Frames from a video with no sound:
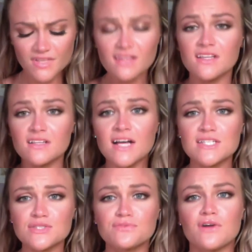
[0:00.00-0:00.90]
the
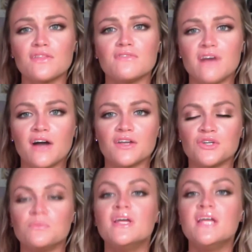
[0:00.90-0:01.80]
colossal for all the
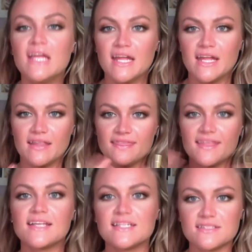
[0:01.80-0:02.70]
volume and
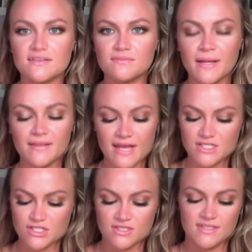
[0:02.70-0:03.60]
thickness of my
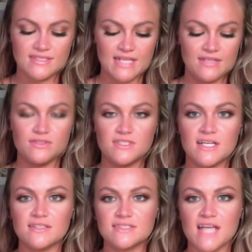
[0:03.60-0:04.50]
lashes, and then I use a
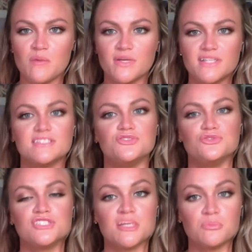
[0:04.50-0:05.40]
telescopic to
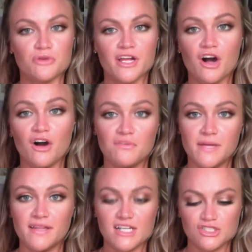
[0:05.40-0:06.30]
separate all of my
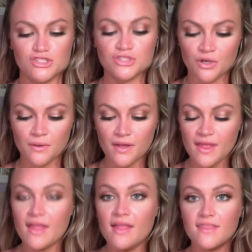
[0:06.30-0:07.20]
lashes. So
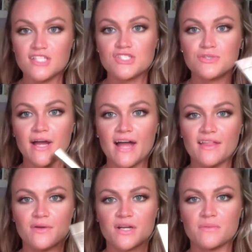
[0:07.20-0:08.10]
these two I
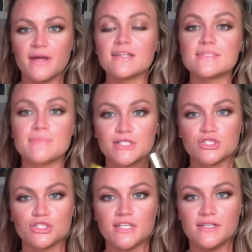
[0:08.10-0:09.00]
highly recommend,
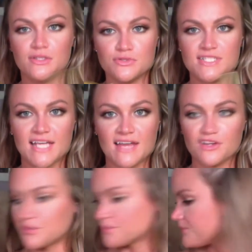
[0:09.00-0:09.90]
especially used together.